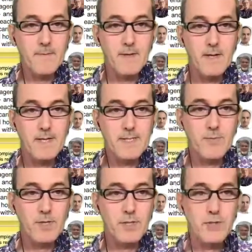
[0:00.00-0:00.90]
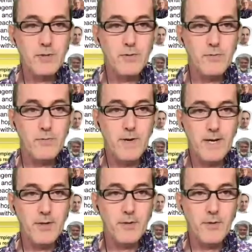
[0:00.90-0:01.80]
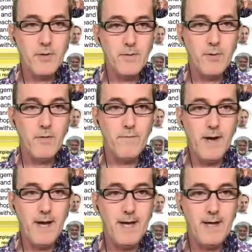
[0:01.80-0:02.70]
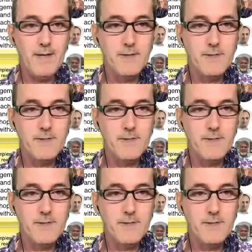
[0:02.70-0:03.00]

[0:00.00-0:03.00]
Let's switch to my other profile,